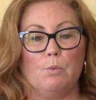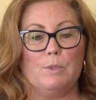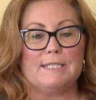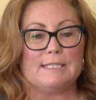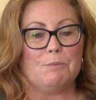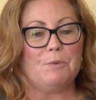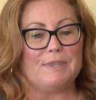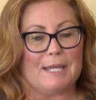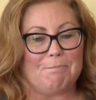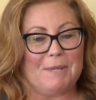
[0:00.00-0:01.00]
we sit with
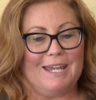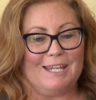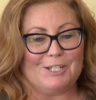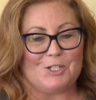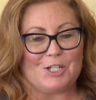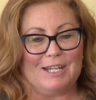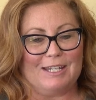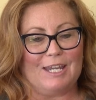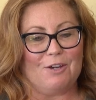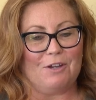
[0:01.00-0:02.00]
that baggage
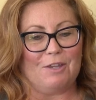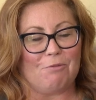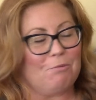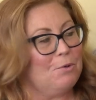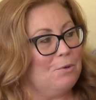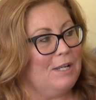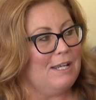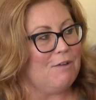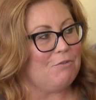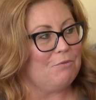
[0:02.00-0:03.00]
and carry it through and
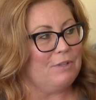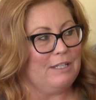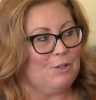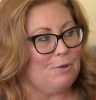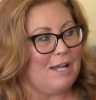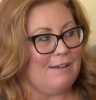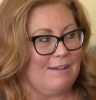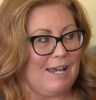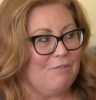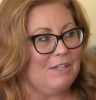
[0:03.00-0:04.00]
never really know how to
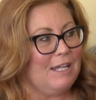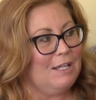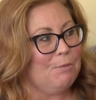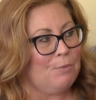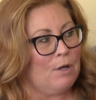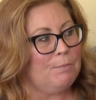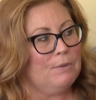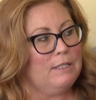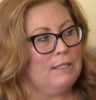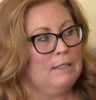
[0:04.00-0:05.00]
navigate it
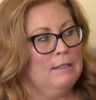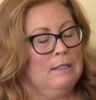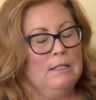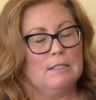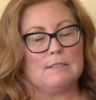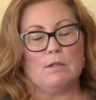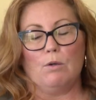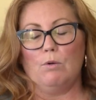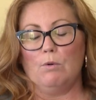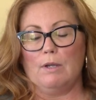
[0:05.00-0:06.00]
properly. Mm -hmm. So,
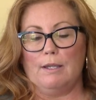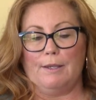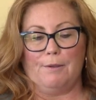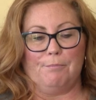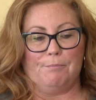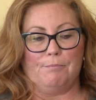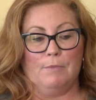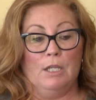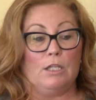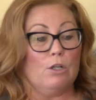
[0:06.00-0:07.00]
um,
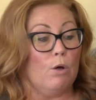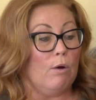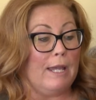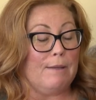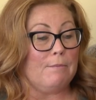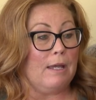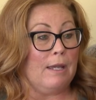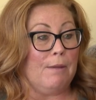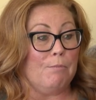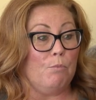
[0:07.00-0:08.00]
you know, I,
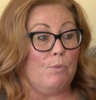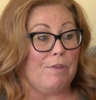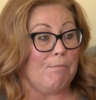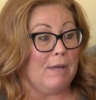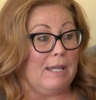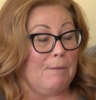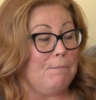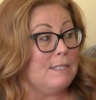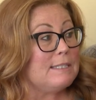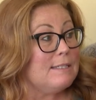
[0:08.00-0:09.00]
I'm with my
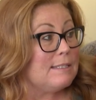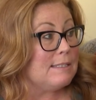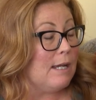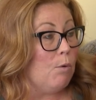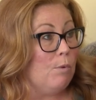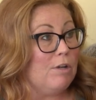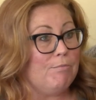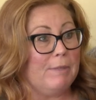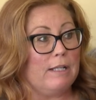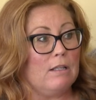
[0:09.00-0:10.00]
business now, one
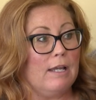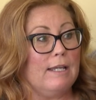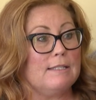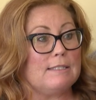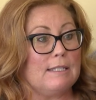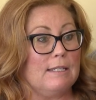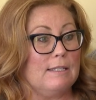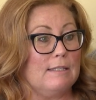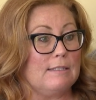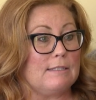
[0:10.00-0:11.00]
of my clients
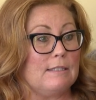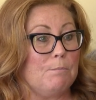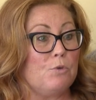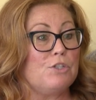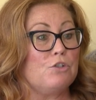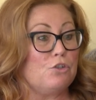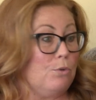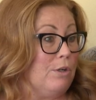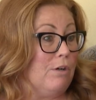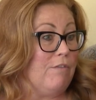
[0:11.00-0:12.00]
is the
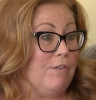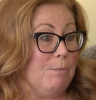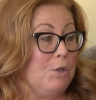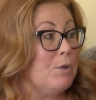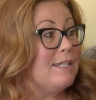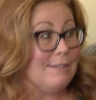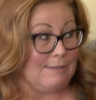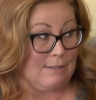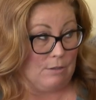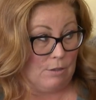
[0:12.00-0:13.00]
Beauséjour Family
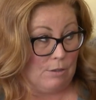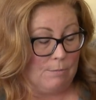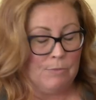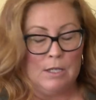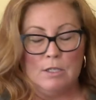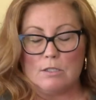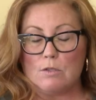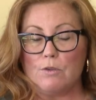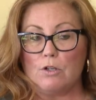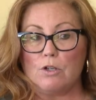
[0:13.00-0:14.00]
Crisis Center. Mm -hmm.
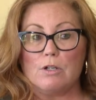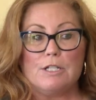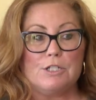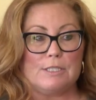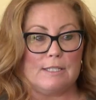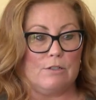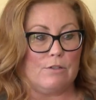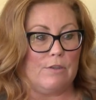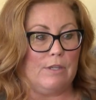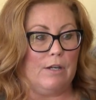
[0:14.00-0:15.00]
So, the Courage
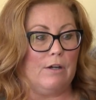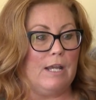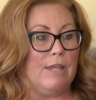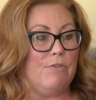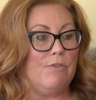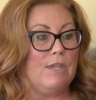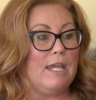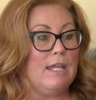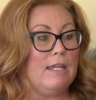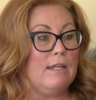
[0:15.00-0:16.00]
Center there, and
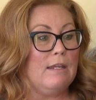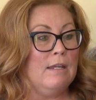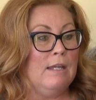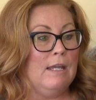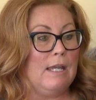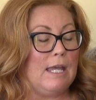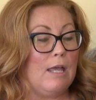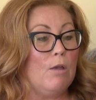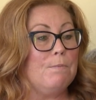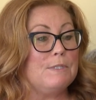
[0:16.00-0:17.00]
they
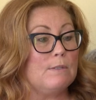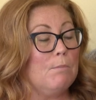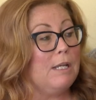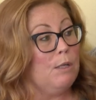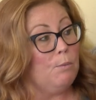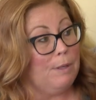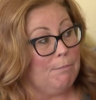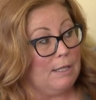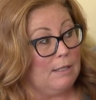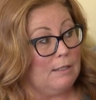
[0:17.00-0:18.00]
help so many
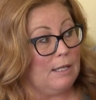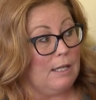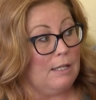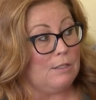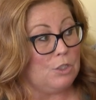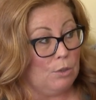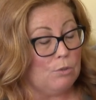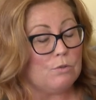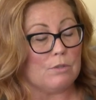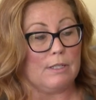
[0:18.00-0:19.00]
women and
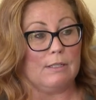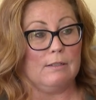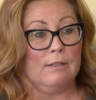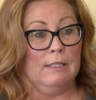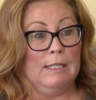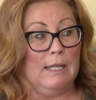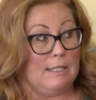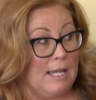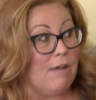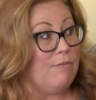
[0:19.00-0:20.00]
children
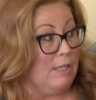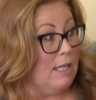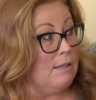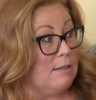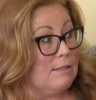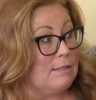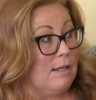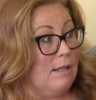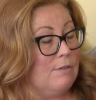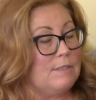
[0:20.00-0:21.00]
navigate this
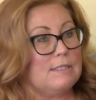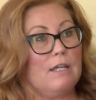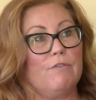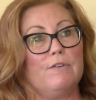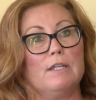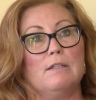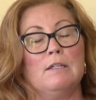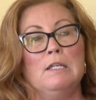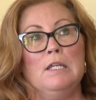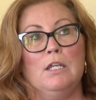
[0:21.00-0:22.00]
kind of stuff. And,
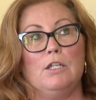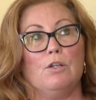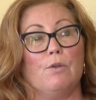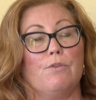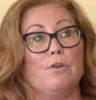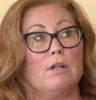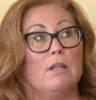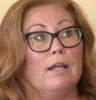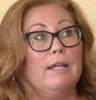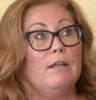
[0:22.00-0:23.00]
you know, they're a
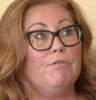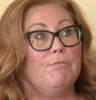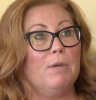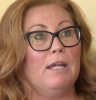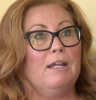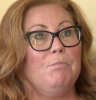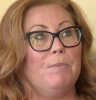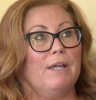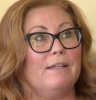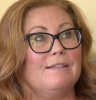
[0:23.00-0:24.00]
client of mine,
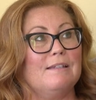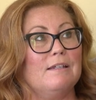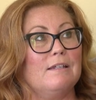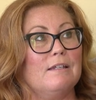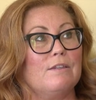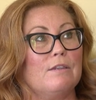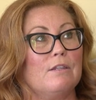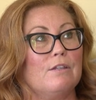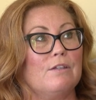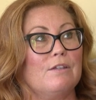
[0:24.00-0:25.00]
but
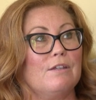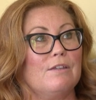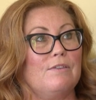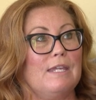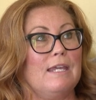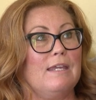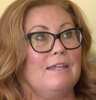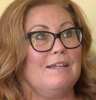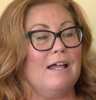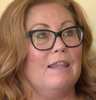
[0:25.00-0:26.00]

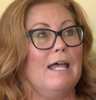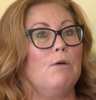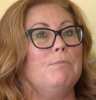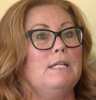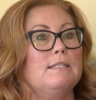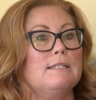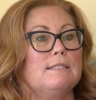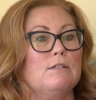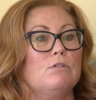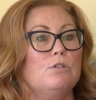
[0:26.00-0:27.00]
they allow me to
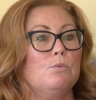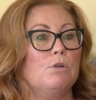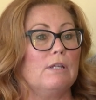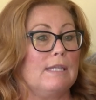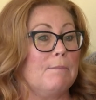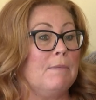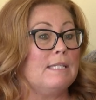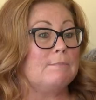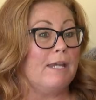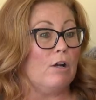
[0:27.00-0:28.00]
still do work that makes my